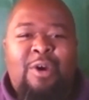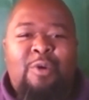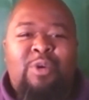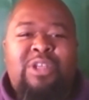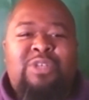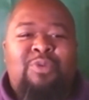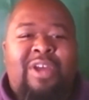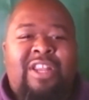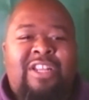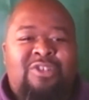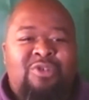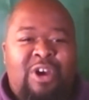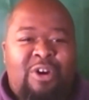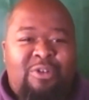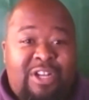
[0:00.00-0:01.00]
Which way did
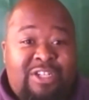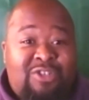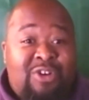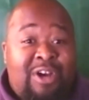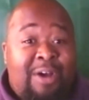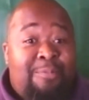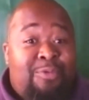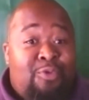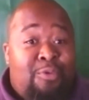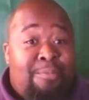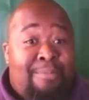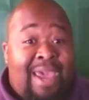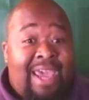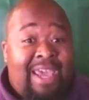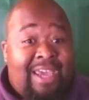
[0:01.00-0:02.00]
you go? Did you come through
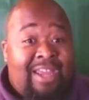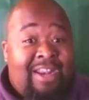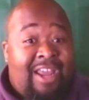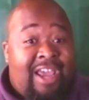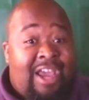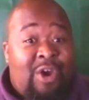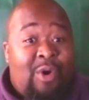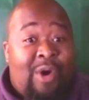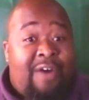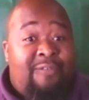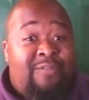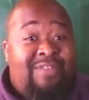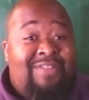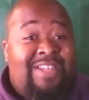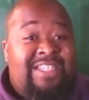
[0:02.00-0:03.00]
Macon and go
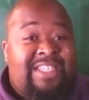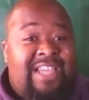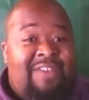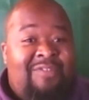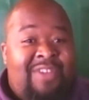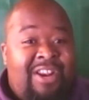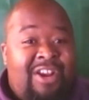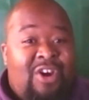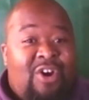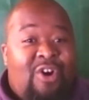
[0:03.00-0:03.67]
out 57,